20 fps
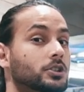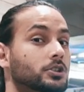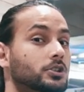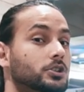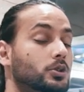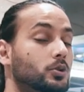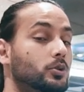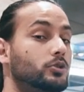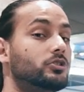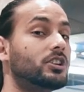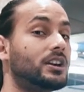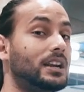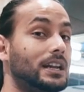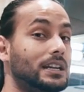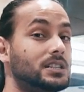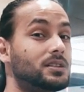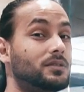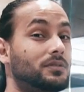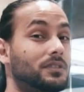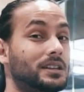user
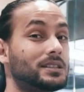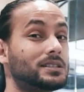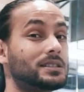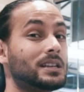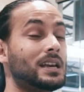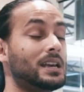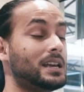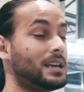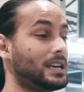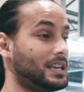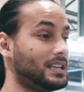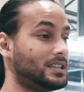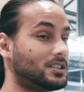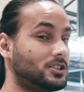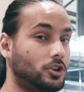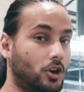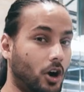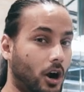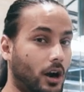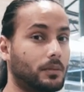interface, is
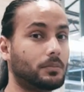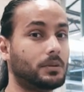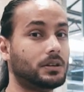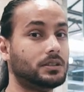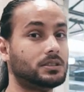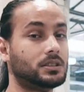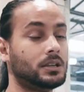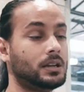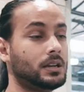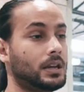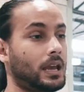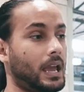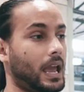garbage.